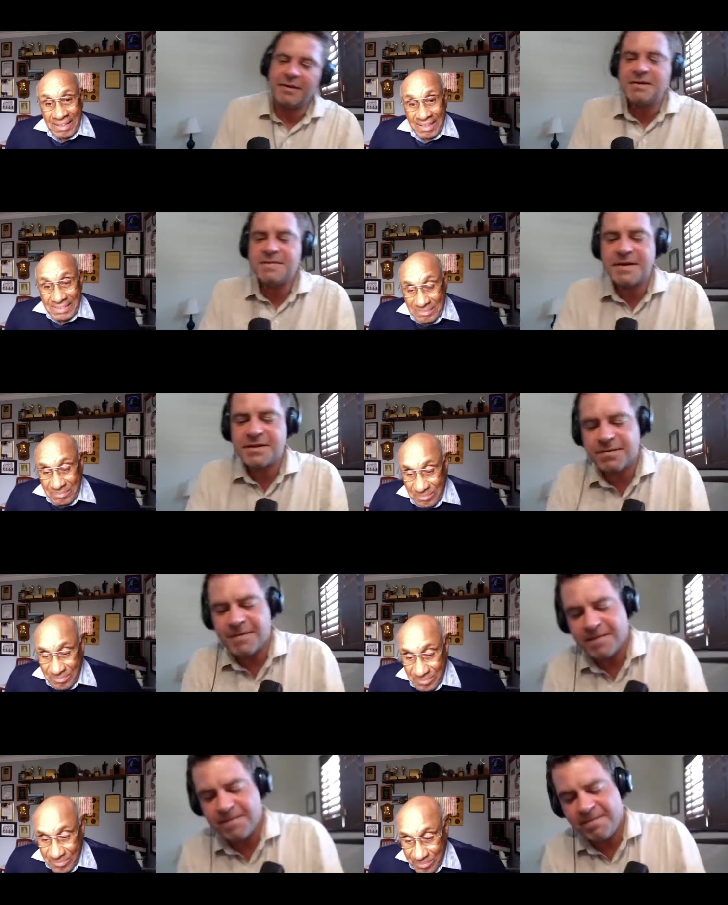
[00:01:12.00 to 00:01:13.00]
Speaker 1: Let's make sure
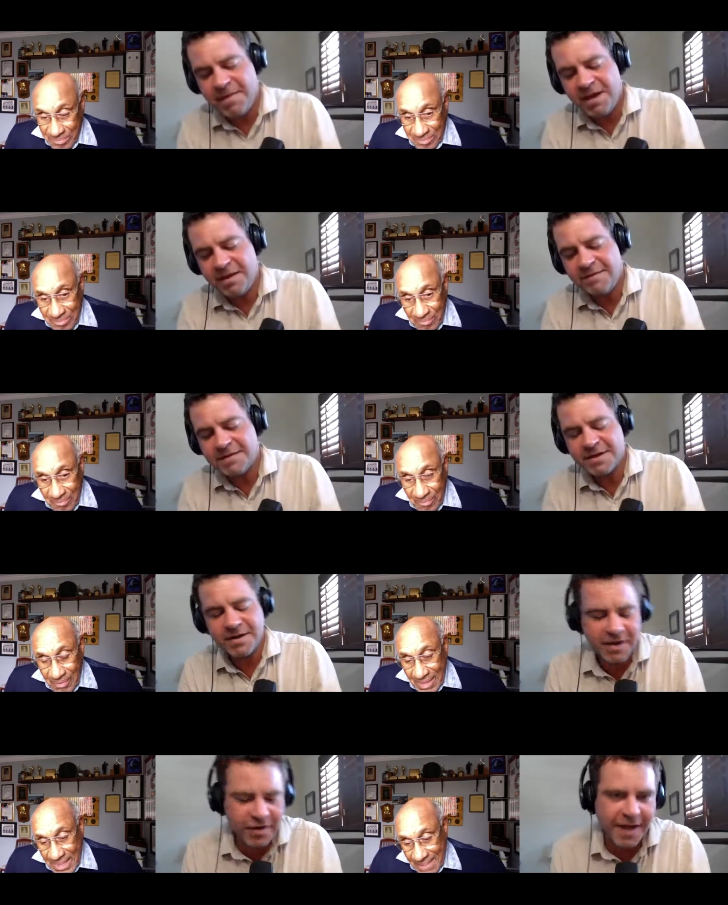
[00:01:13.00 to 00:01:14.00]
my mic levels are
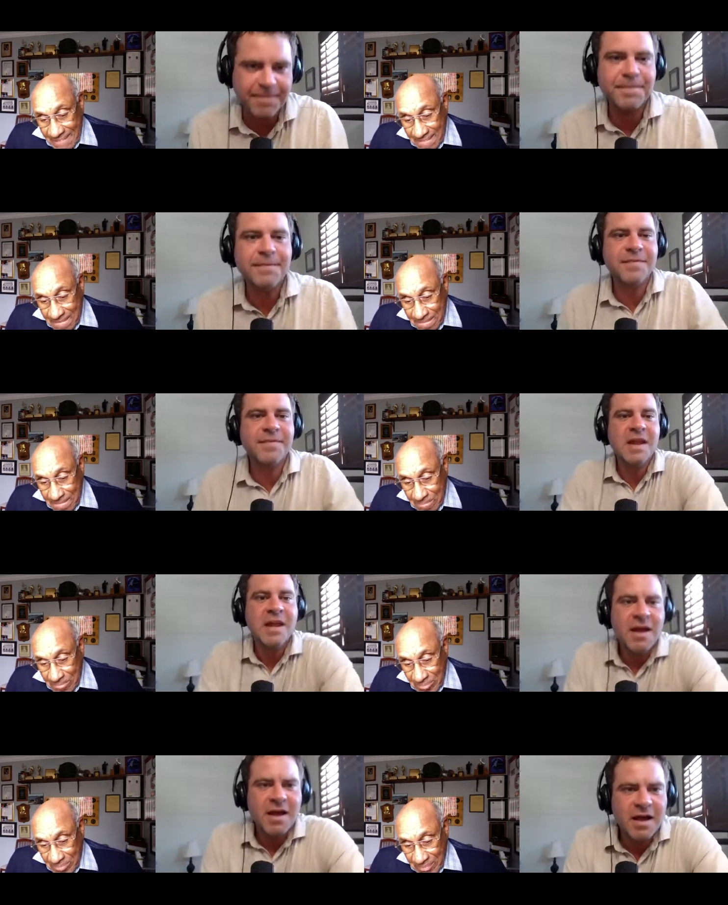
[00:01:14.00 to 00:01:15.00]
good. Okay.
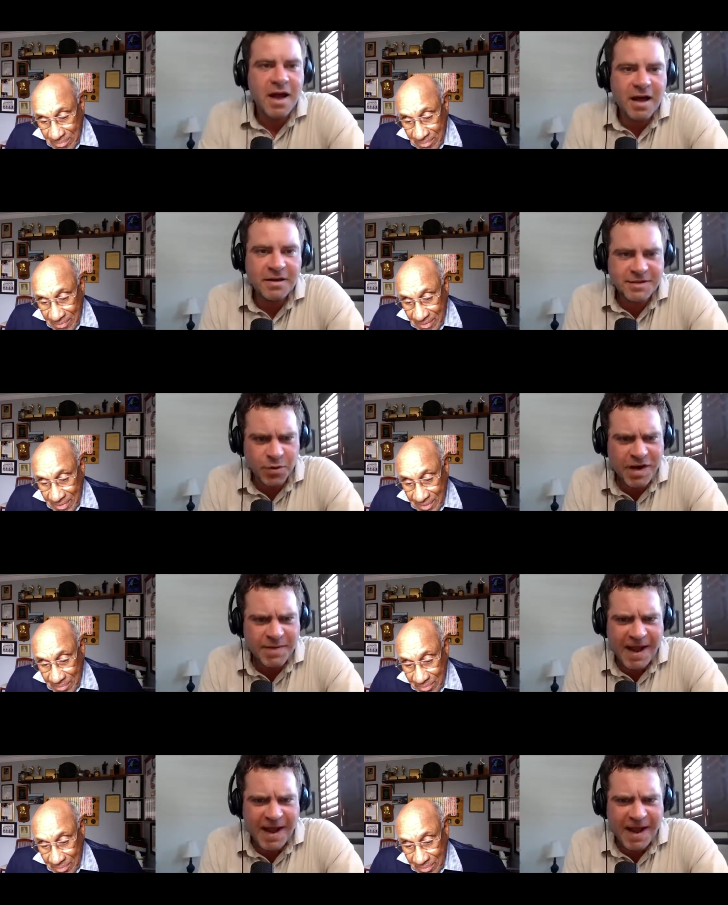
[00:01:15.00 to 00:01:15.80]
Uh, so quite a